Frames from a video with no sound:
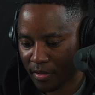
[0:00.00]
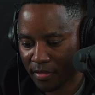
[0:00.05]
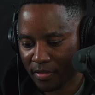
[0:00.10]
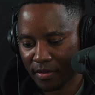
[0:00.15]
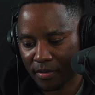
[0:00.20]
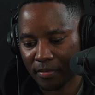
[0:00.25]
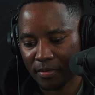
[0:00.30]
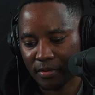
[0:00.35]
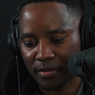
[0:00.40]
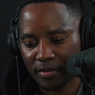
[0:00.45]

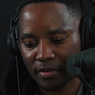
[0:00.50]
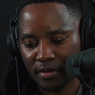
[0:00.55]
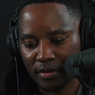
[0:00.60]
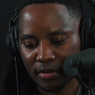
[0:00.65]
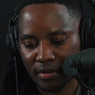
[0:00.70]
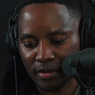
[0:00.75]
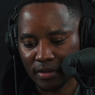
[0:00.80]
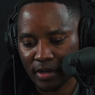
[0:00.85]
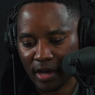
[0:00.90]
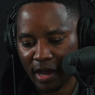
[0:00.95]

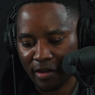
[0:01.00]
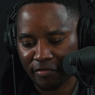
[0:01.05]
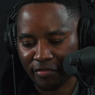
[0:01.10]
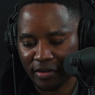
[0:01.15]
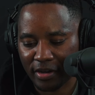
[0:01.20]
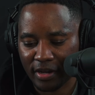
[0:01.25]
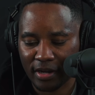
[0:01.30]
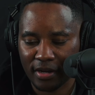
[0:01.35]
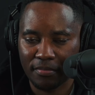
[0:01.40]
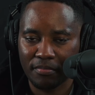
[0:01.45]
the
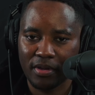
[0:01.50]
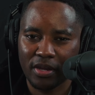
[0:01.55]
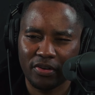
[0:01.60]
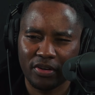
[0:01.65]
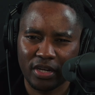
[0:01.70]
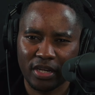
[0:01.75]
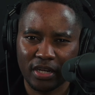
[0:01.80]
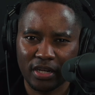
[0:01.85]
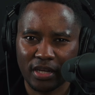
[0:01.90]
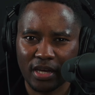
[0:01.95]
African
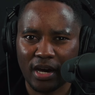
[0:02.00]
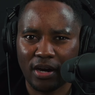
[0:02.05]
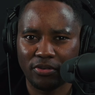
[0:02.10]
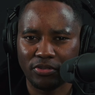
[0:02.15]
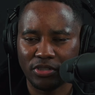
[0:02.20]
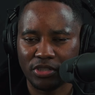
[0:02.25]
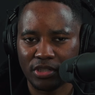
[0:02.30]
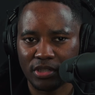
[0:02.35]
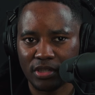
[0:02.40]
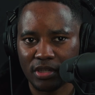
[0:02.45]
American
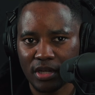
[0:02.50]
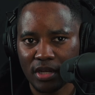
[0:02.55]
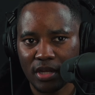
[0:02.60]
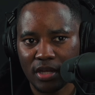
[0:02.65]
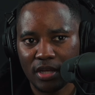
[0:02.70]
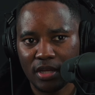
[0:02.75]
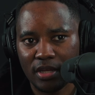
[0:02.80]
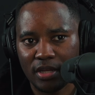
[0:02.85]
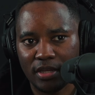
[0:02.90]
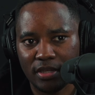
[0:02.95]
culture
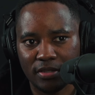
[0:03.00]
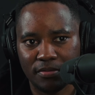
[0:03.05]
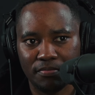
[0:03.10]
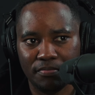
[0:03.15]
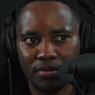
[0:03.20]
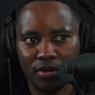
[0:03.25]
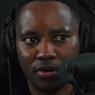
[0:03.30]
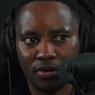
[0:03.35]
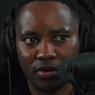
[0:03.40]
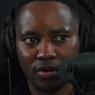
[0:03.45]
is
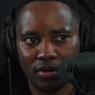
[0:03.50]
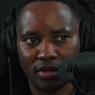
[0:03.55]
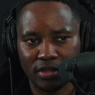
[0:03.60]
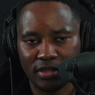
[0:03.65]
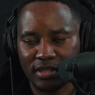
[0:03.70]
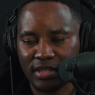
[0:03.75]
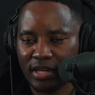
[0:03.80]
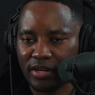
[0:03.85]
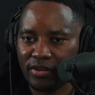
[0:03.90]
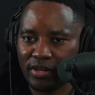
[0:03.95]
built on
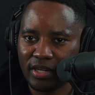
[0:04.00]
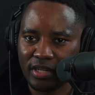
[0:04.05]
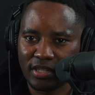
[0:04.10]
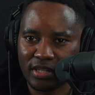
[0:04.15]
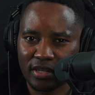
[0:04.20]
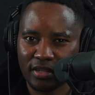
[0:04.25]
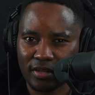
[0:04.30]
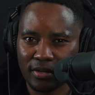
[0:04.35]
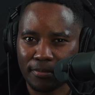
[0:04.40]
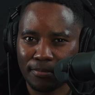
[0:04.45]
tearing each
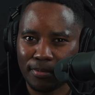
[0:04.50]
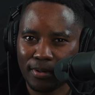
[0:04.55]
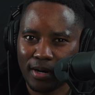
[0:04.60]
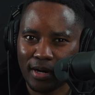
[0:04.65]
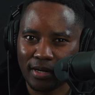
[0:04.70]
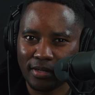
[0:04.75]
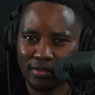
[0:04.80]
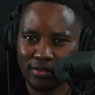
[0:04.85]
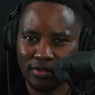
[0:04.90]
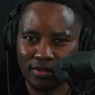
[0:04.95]
other
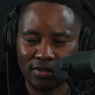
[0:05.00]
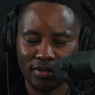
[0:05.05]
apart,